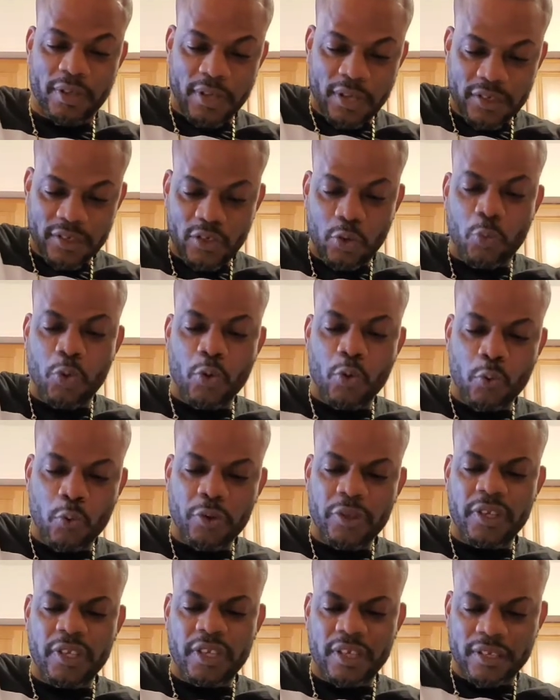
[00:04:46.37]
So we cook
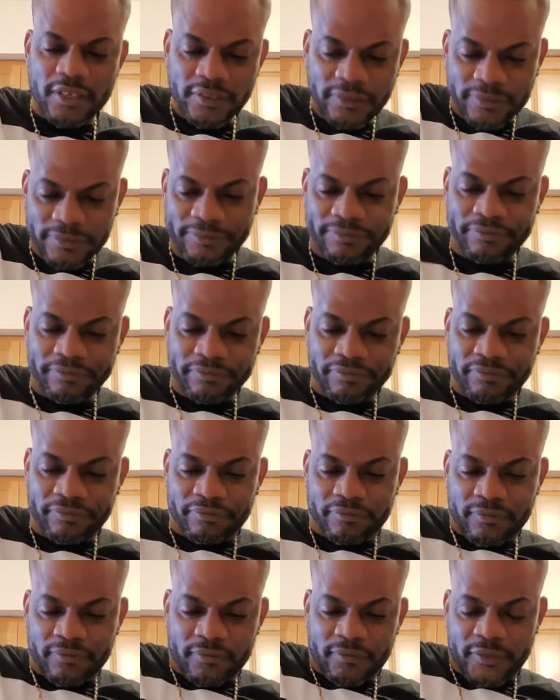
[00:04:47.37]
a thing,
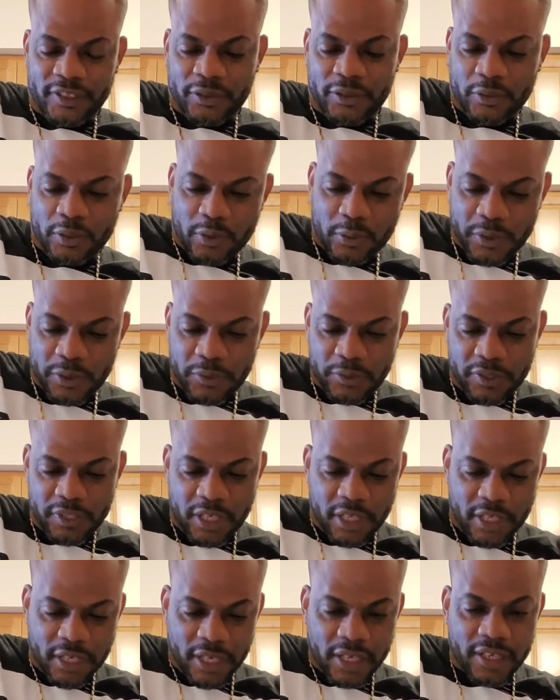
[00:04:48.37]
you know, when we're
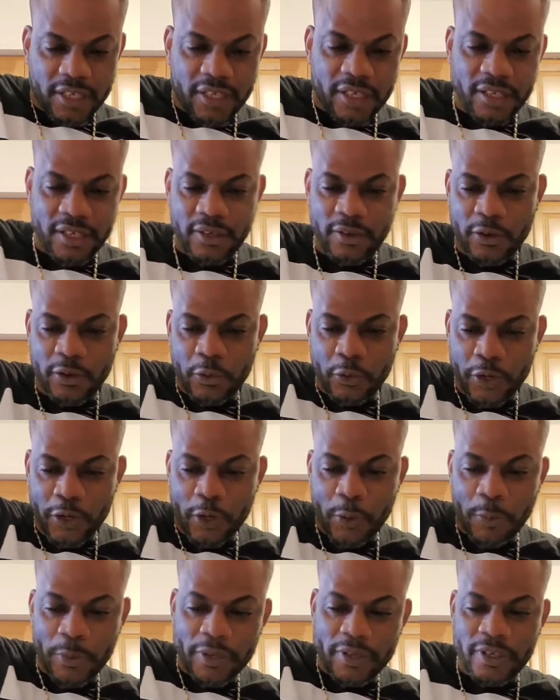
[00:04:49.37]
there, growing
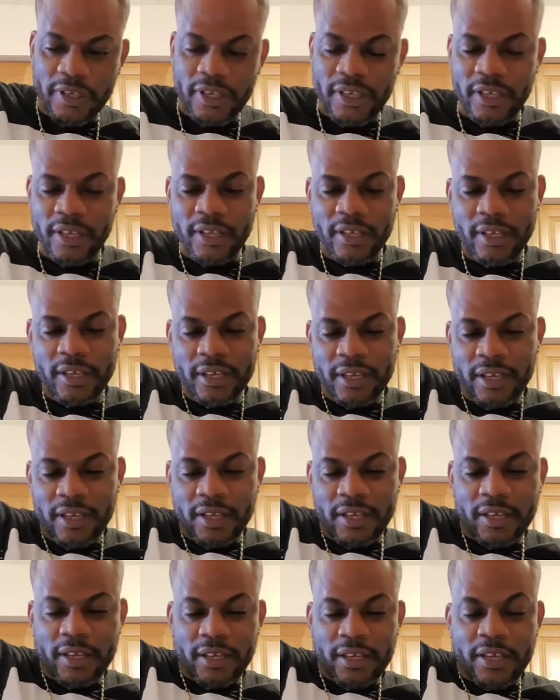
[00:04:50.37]
up in
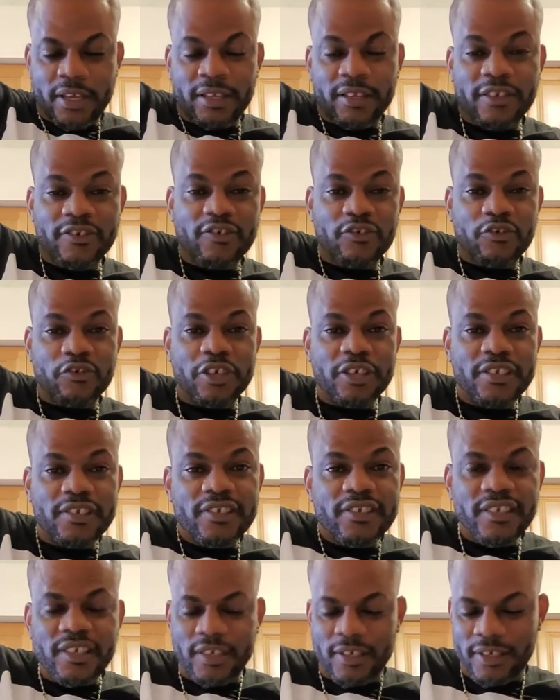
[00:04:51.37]
the
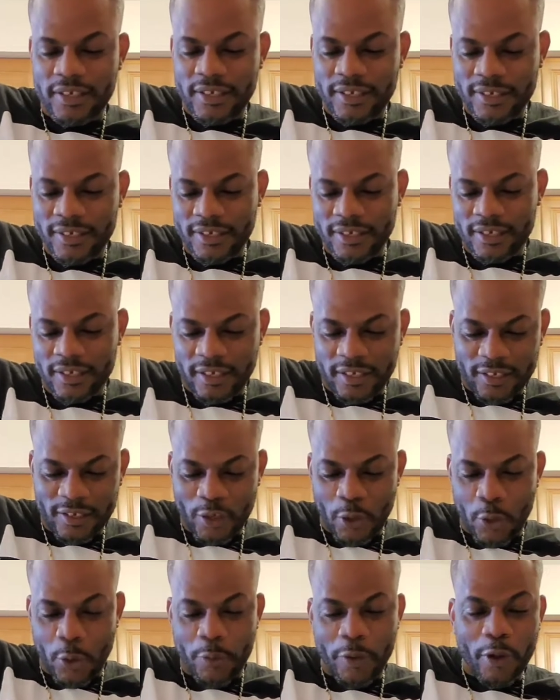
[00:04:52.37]
streets, you
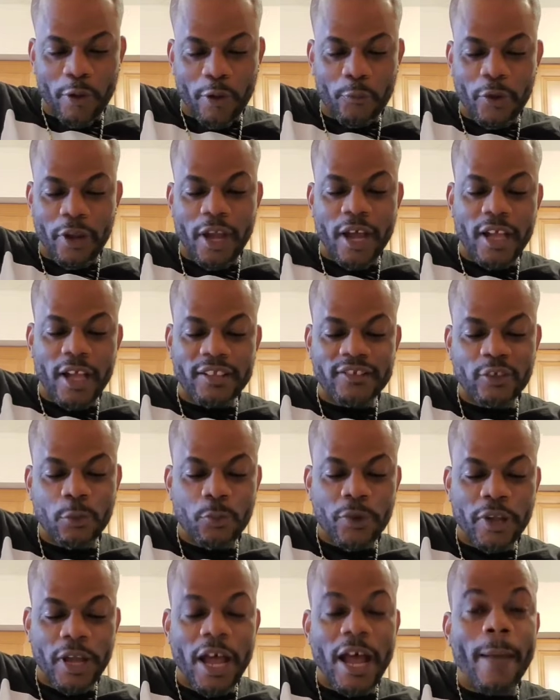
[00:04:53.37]
know, we call
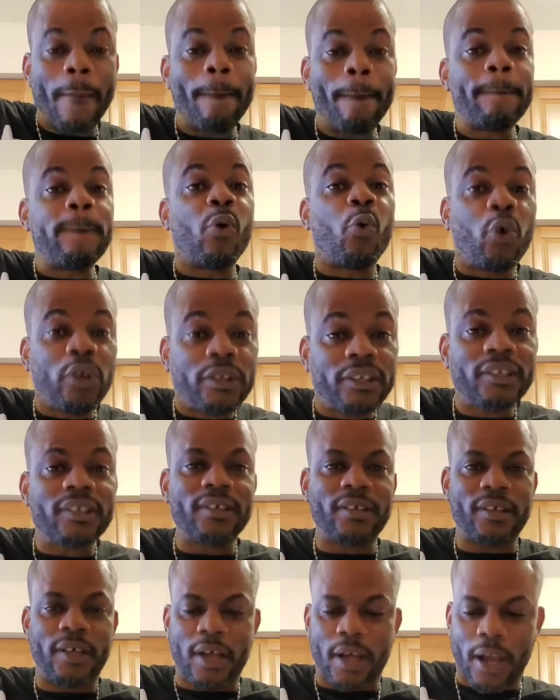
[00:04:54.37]
something called boat,
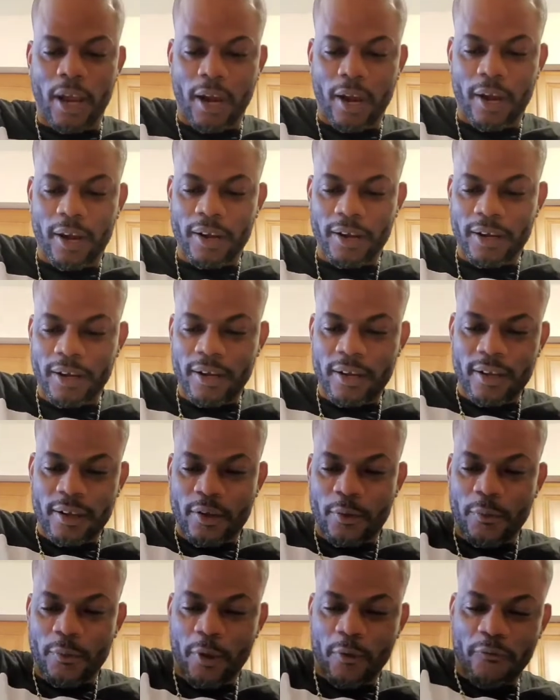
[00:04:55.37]
or
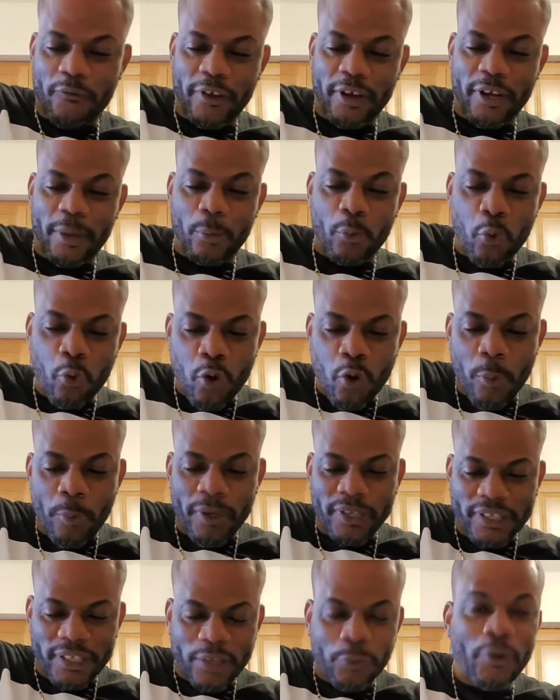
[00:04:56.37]
my friend them cook up
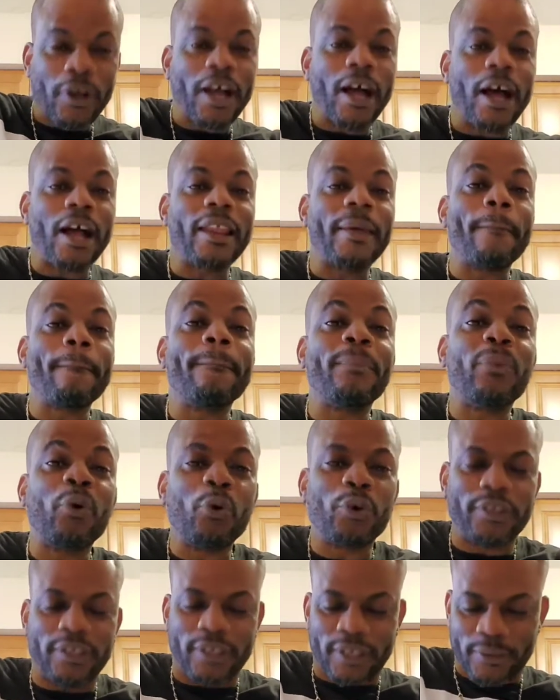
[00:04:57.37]
a thing we call it
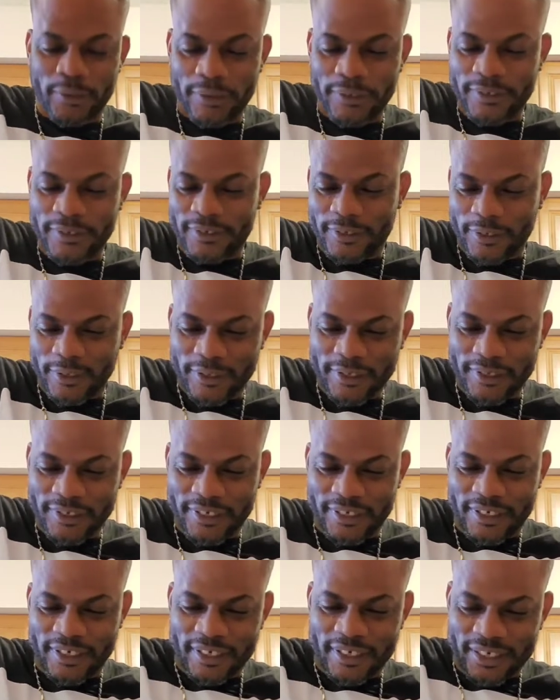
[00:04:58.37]
boat, you know. So
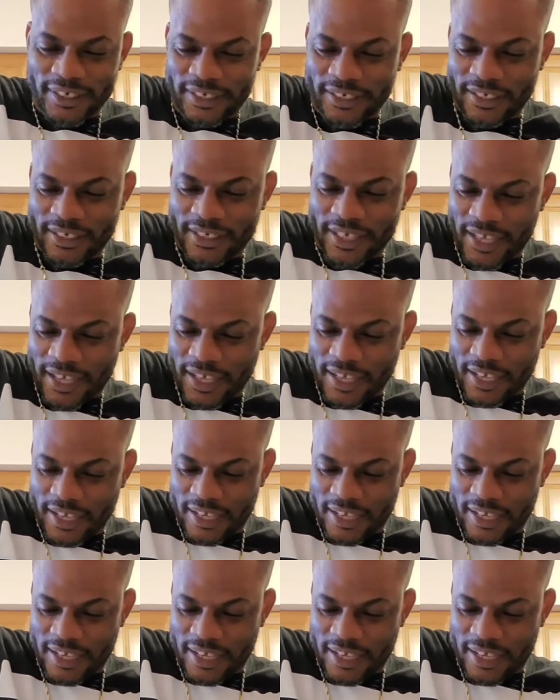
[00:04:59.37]
yeah.